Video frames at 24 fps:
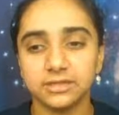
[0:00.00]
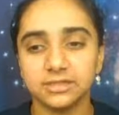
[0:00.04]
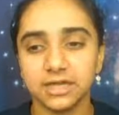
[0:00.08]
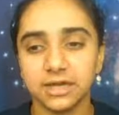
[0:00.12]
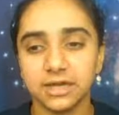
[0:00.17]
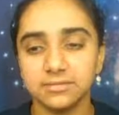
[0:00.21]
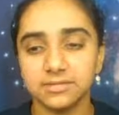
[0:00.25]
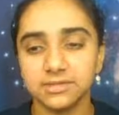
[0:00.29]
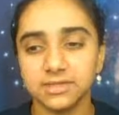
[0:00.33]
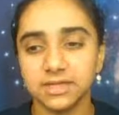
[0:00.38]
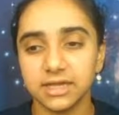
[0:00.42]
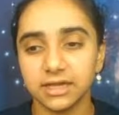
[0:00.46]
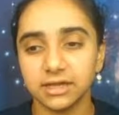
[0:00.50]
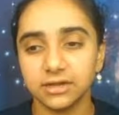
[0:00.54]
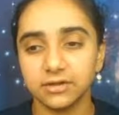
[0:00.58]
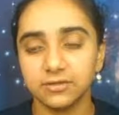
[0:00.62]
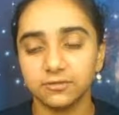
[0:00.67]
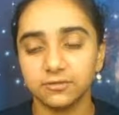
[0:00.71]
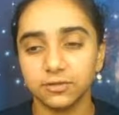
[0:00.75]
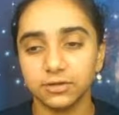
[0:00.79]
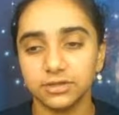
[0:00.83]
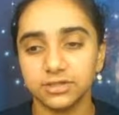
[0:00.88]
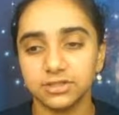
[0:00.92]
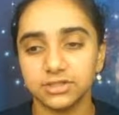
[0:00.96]
Times negative
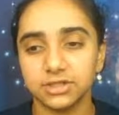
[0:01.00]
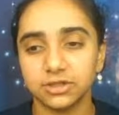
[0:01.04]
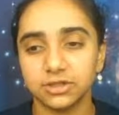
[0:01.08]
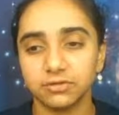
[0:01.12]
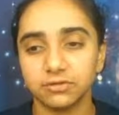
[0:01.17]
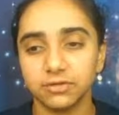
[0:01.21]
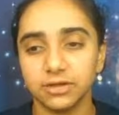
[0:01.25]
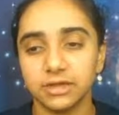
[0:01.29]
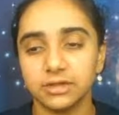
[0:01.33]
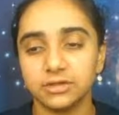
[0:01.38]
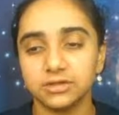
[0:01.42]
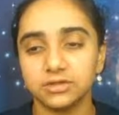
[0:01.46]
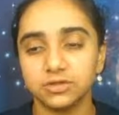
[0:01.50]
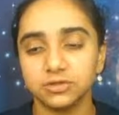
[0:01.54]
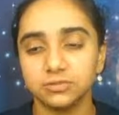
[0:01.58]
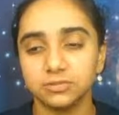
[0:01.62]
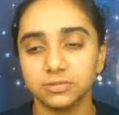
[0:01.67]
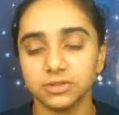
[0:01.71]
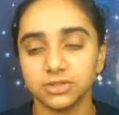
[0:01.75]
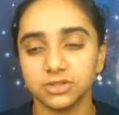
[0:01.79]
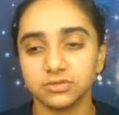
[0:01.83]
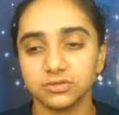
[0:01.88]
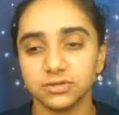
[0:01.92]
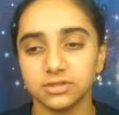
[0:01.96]
1 is 3. 2
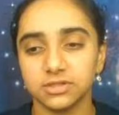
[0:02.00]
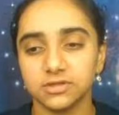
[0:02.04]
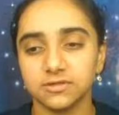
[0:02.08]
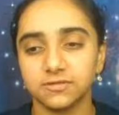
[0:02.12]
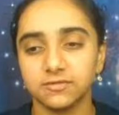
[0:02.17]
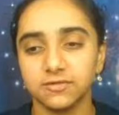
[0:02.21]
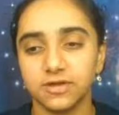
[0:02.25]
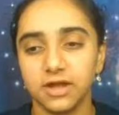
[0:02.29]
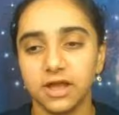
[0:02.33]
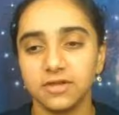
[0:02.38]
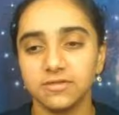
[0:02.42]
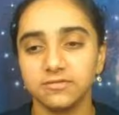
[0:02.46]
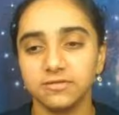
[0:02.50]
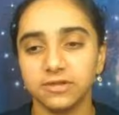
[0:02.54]
plus 3 is 5.